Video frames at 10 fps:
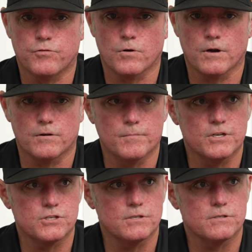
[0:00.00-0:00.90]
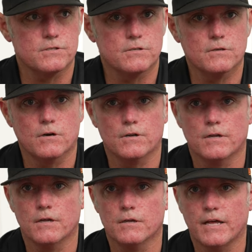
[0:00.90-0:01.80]
400 missions on
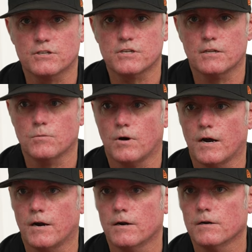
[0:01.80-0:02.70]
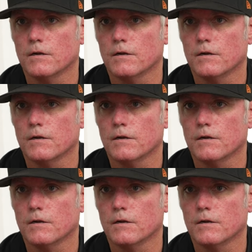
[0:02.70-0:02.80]
the outside the wire.